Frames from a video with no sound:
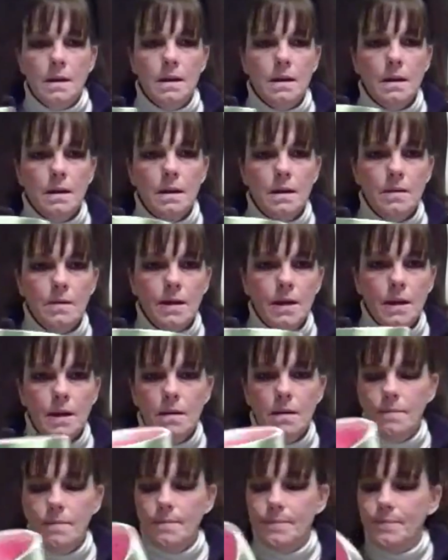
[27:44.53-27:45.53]
There we
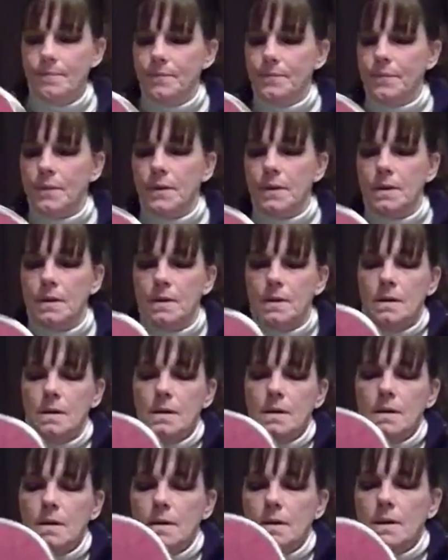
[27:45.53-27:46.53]
go.
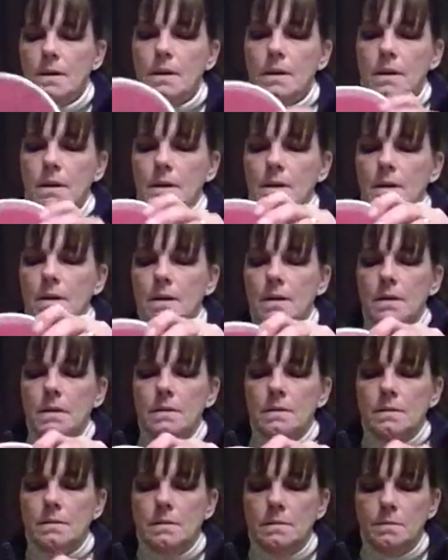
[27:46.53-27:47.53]
Okay,
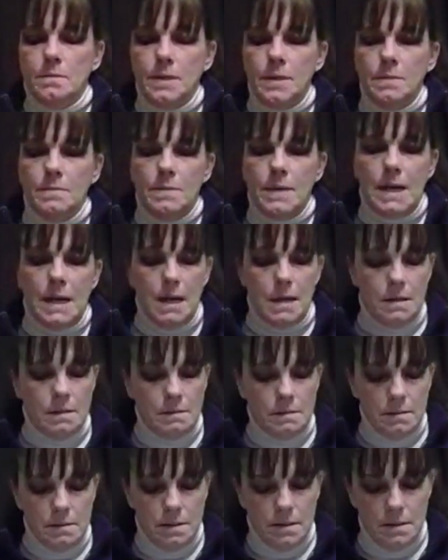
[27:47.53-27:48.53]
spin my
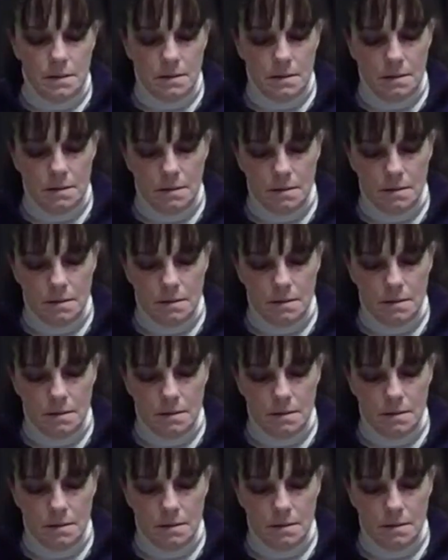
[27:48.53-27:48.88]
hands here.